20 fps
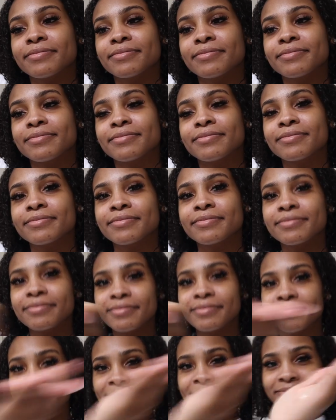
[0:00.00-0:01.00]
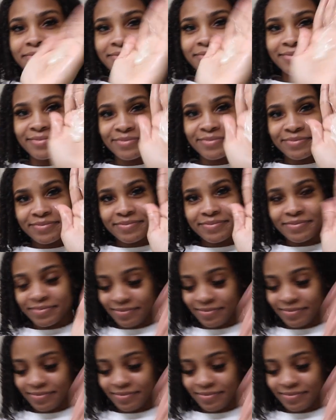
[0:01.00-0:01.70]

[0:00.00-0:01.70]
[no speech]